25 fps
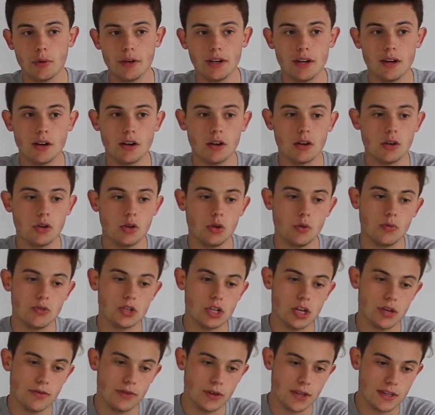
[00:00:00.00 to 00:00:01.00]
We need a new
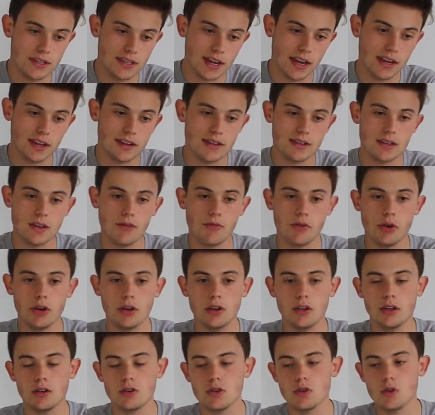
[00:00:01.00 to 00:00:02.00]
chief executive, we
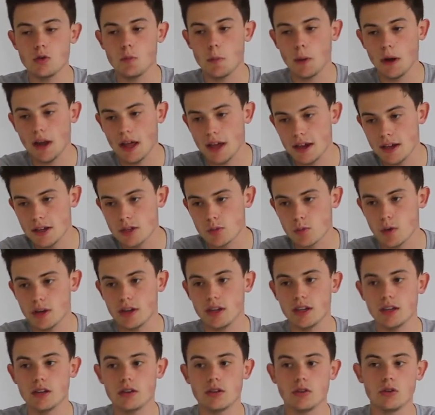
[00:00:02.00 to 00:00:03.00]
need new players, we
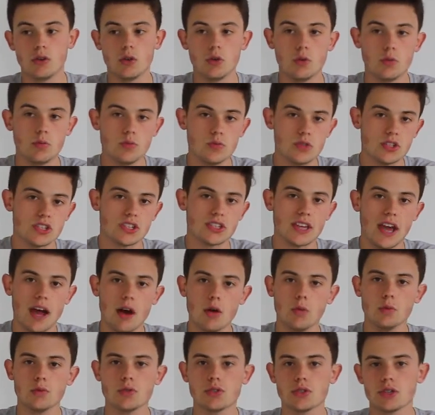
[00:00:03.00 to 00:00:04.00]
need new
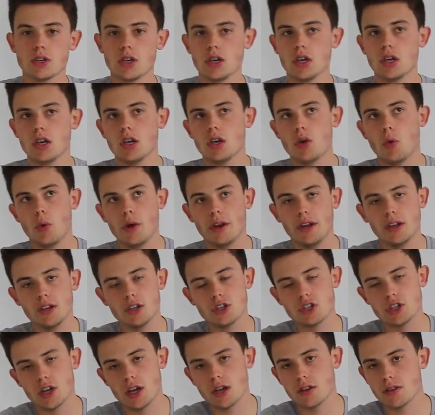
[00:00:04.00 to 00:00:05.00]
scouts, we need
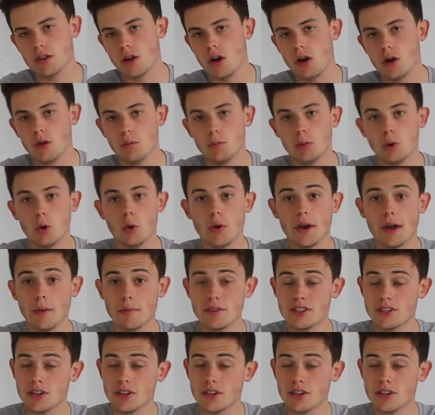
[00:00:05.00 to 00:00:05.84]
to shake the whole board up.